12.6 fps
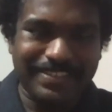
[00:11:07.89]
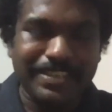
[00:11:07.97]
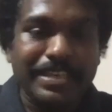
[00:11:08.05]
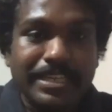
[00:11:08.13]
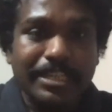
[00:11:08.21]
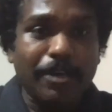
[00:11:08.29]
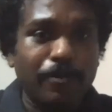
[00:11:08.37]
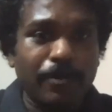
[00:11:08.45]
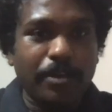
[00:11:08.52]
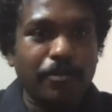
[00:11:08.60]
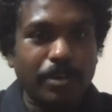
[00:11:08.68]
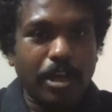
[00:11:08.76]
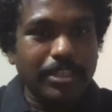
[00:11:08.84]
Now, now
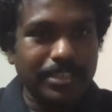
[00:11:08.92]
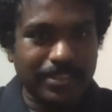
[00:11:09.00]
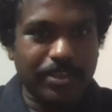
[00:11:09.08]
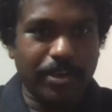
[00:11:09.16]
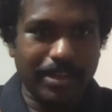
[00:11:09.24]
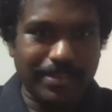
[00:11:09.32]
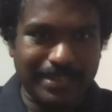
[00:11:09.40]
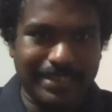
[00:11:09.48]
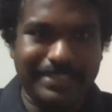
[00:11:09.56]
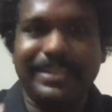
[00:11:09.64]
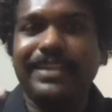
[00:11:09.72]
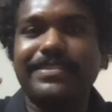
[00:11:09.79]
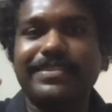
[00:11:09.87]
not just grocery
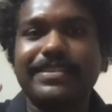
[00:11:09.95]
chains.